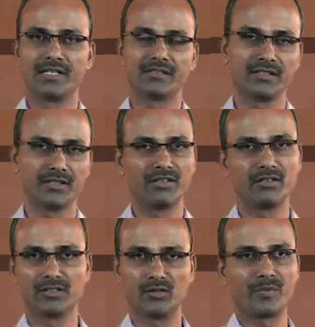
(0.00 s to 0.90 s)
I think you
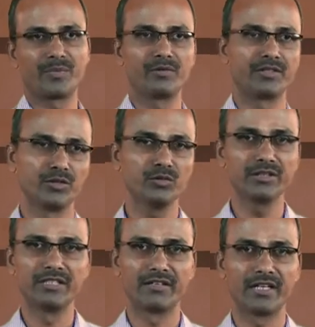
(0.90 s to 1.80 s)
have the copy with you
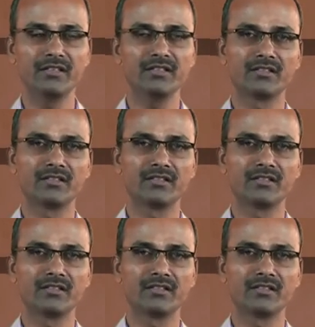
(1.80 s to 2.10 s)
in your hand,